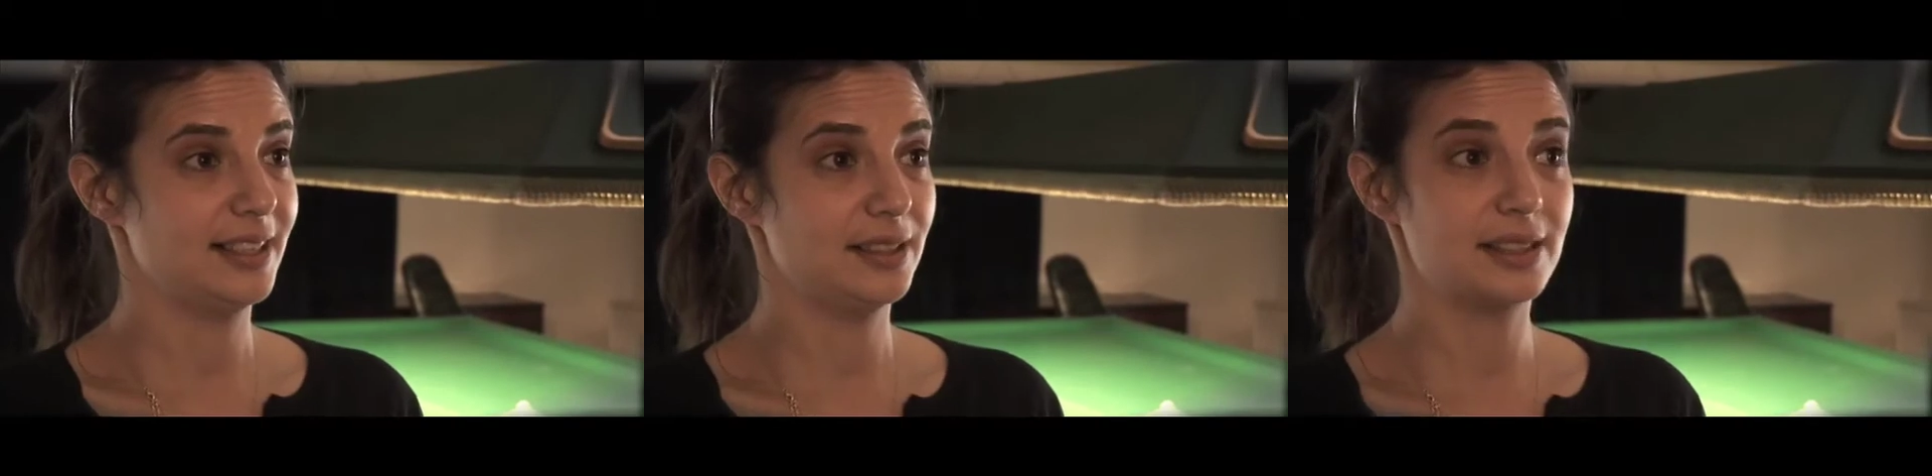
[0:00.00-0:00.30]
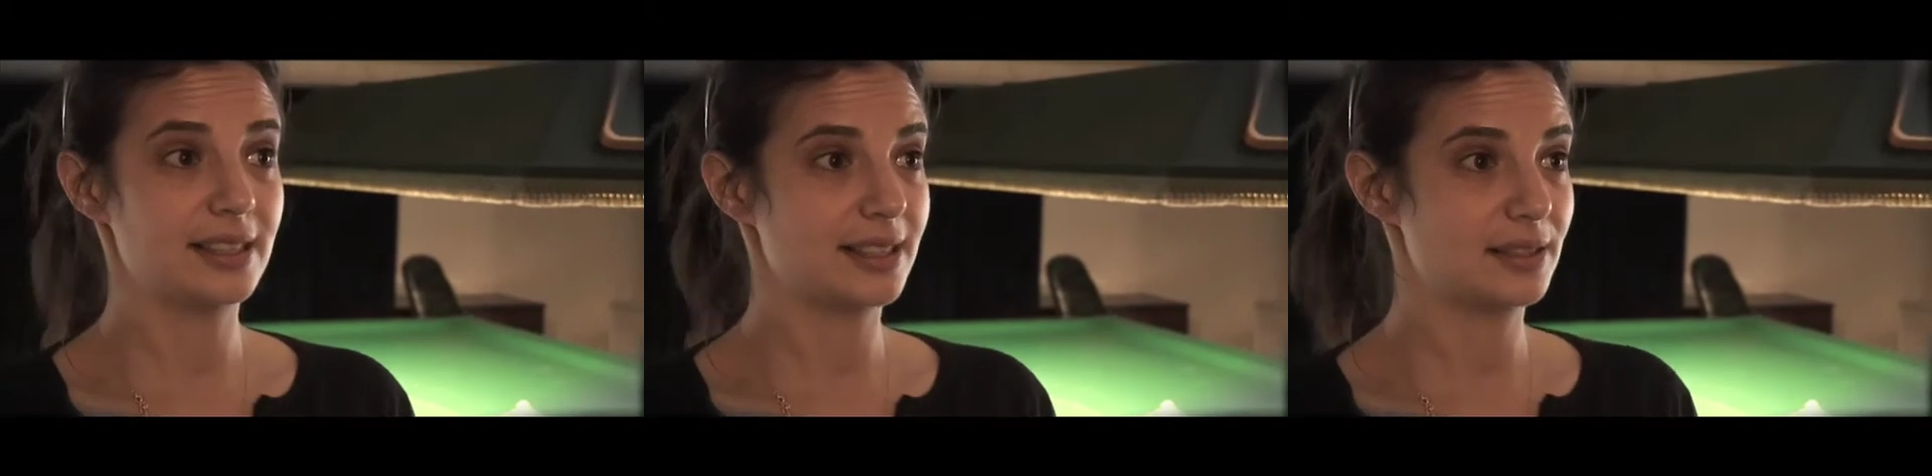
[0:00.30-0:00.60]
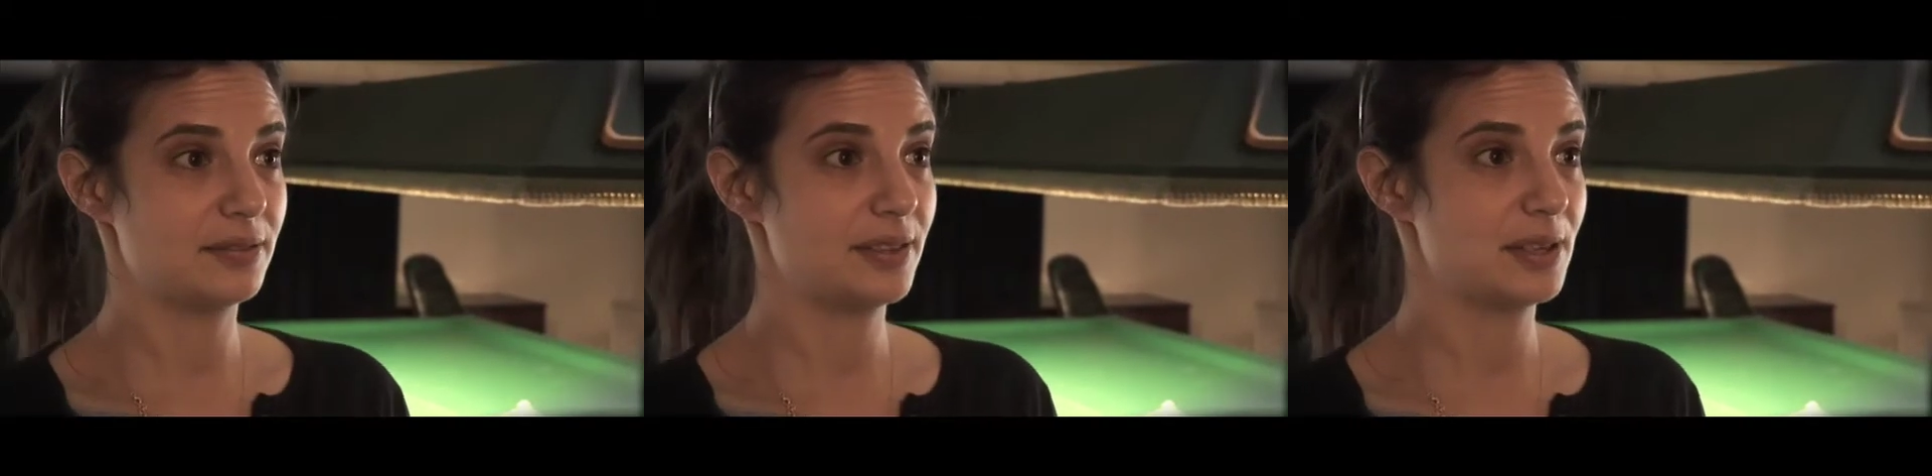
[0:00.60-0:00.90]
looking at the
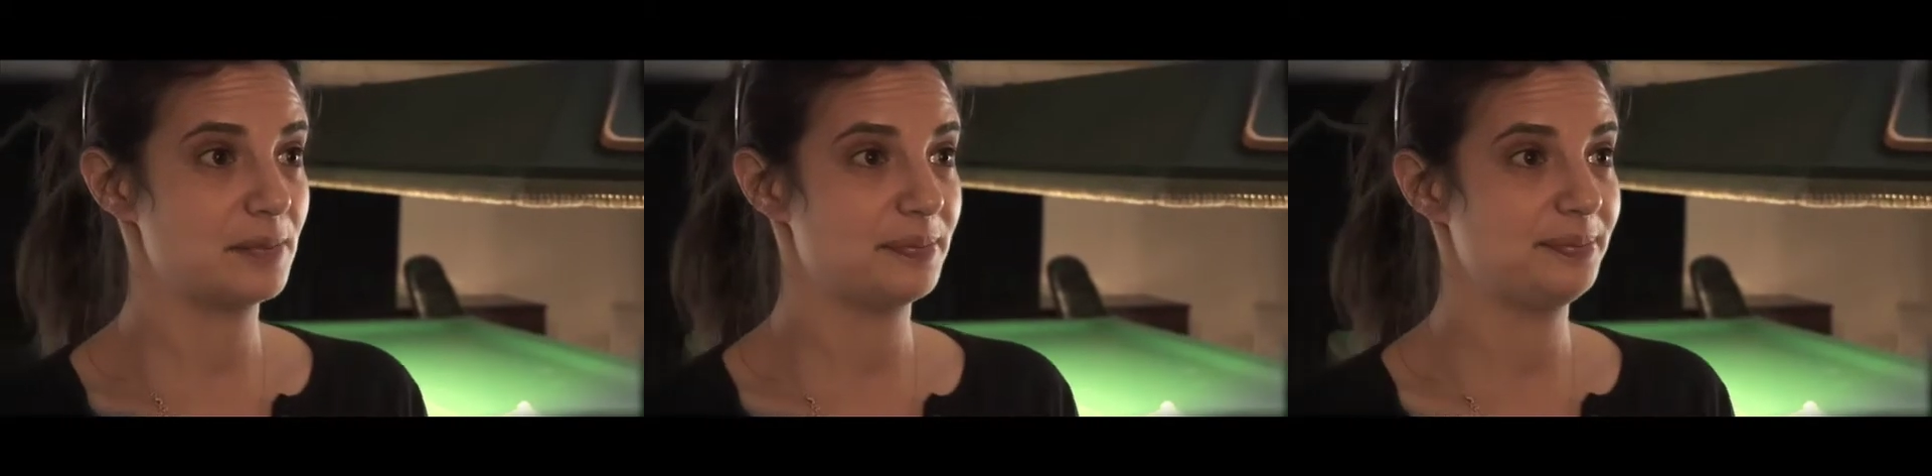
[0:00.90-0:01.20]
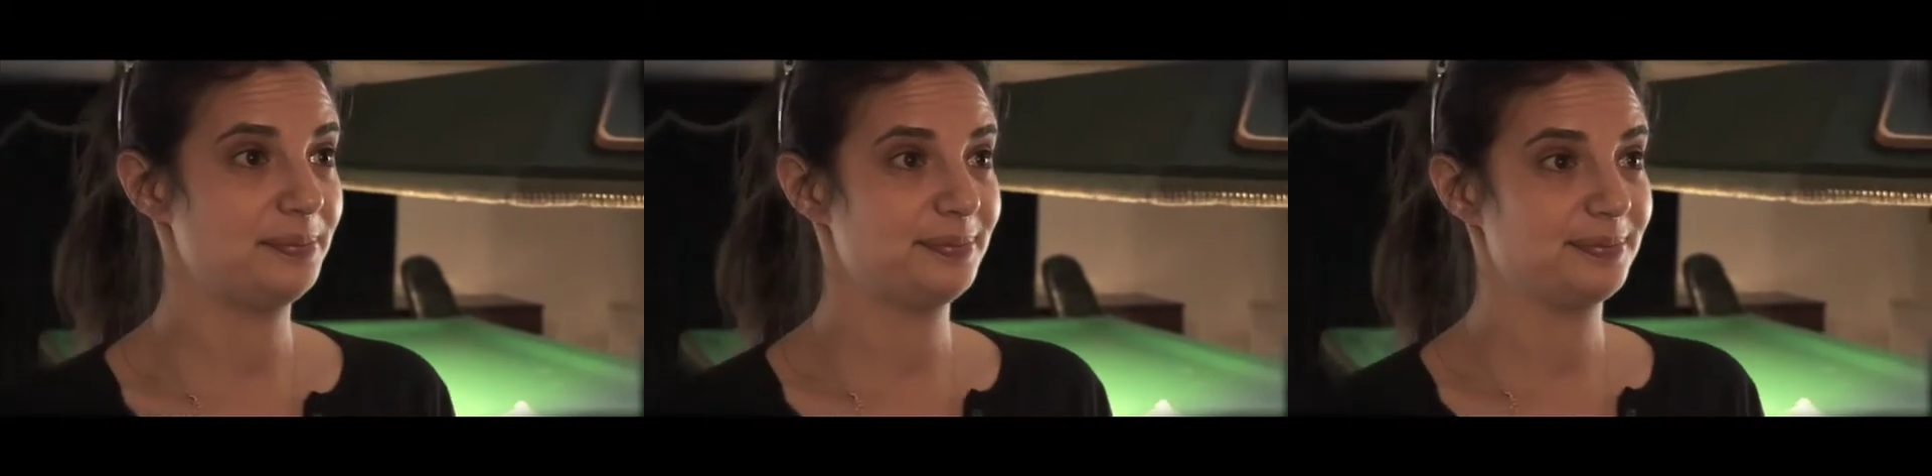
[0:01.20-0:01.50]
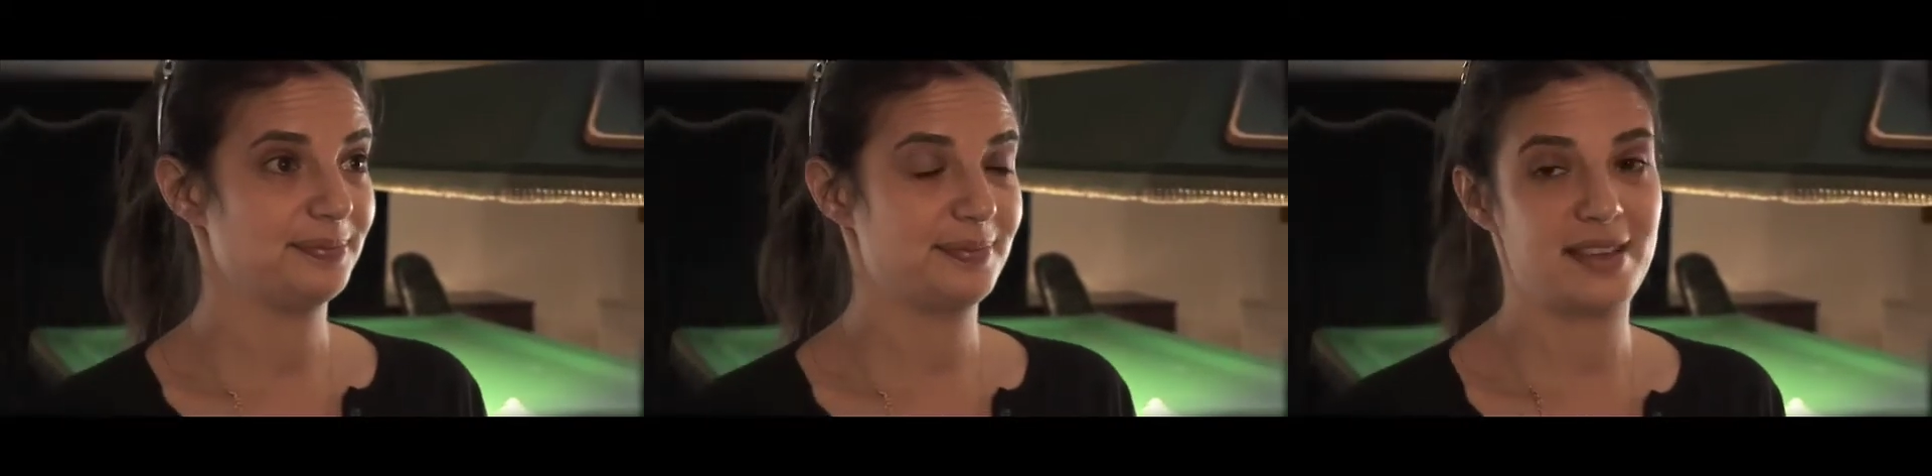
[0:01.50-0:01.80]
film,
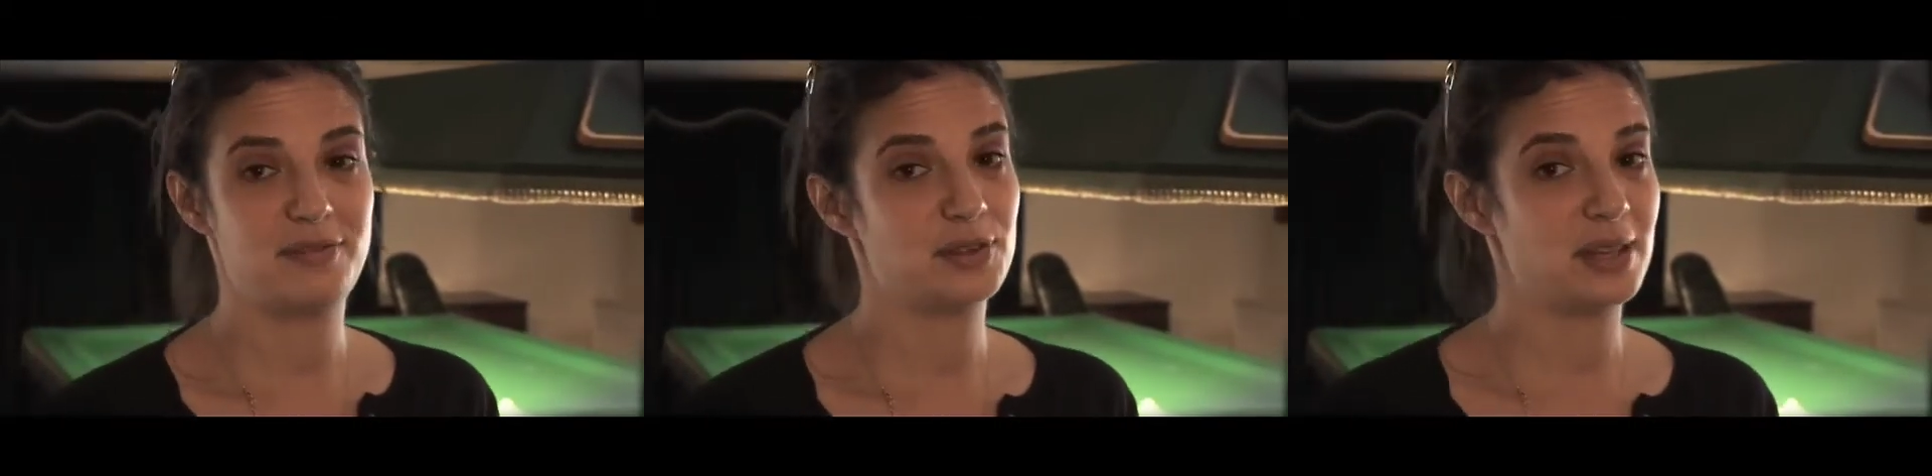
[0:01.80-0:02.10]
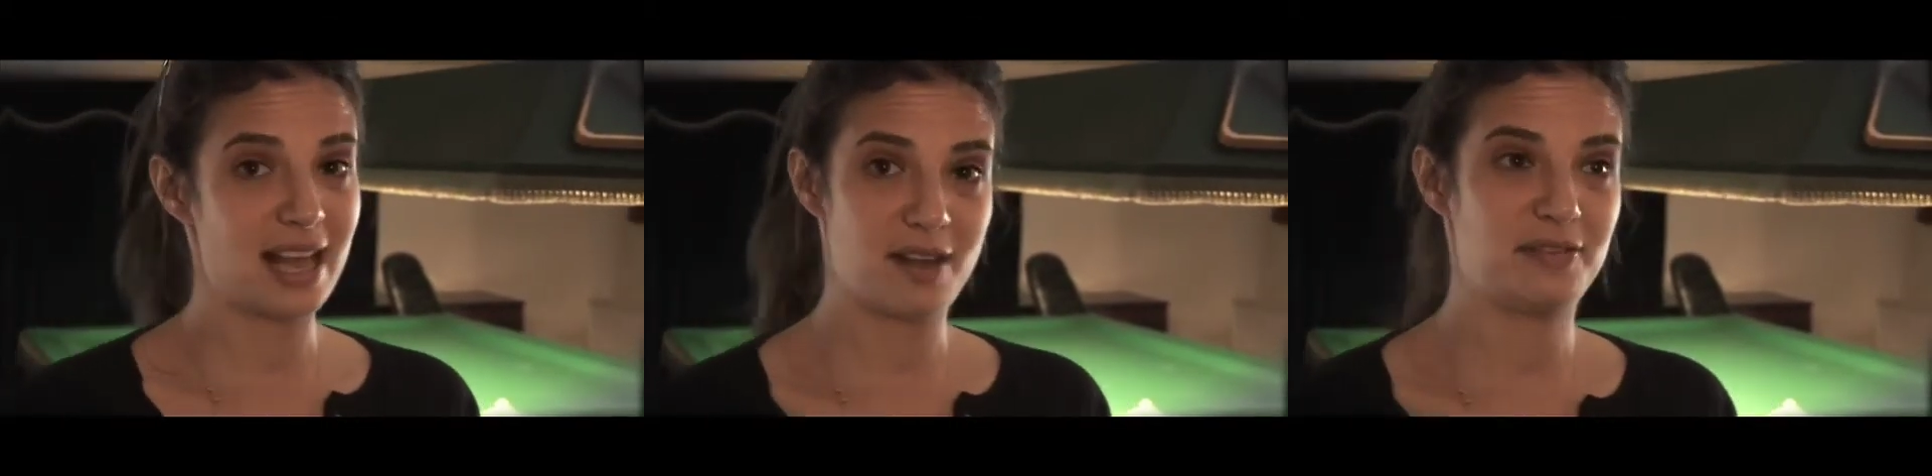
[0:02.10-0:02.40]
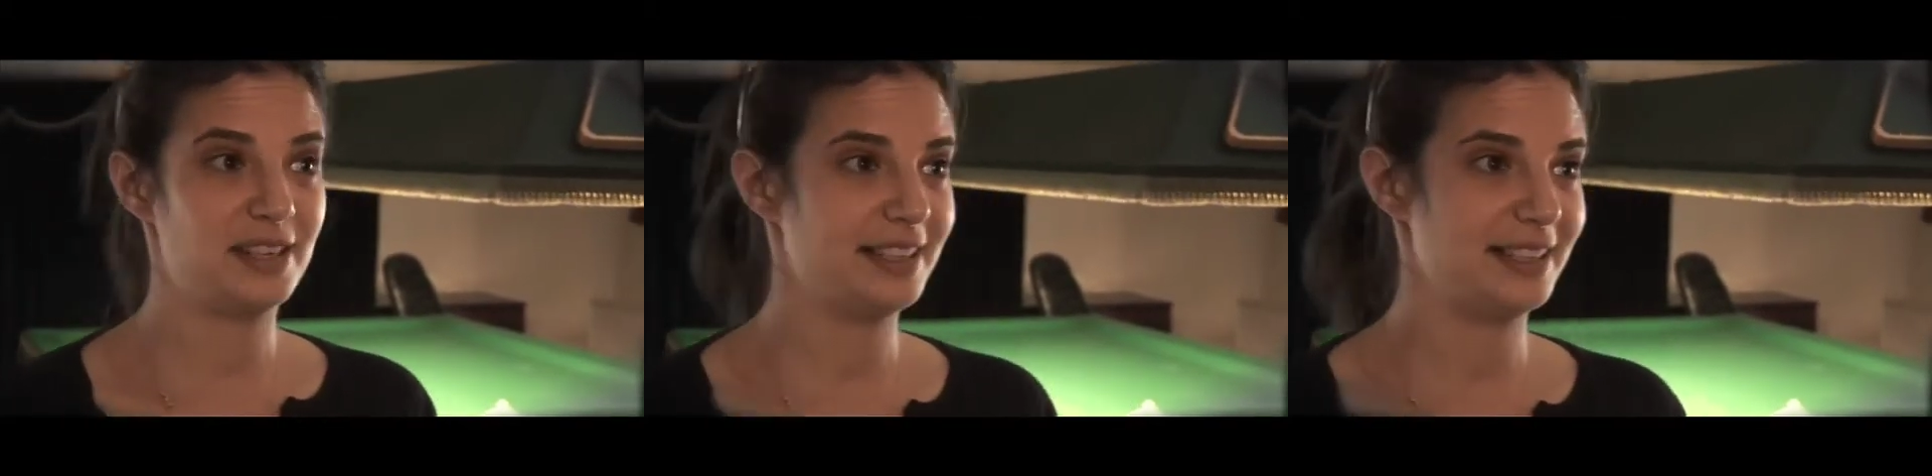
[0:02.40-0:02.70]
if they're
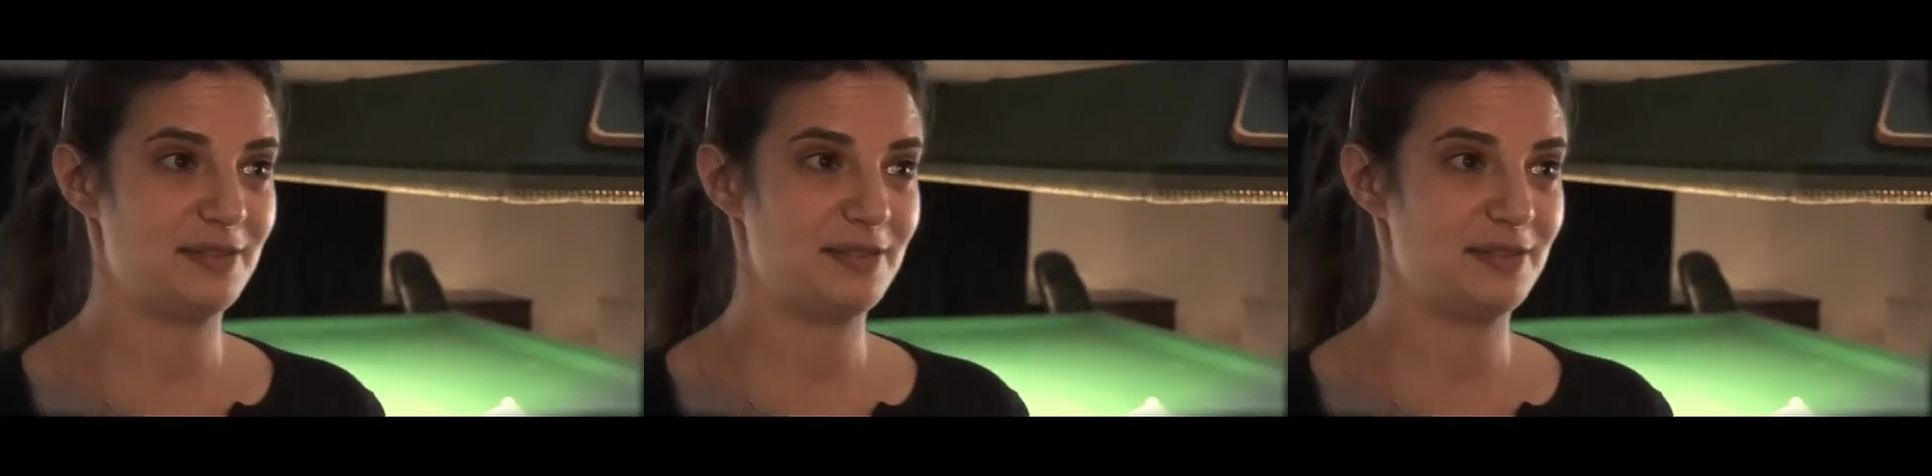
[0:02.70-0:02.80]
laughing,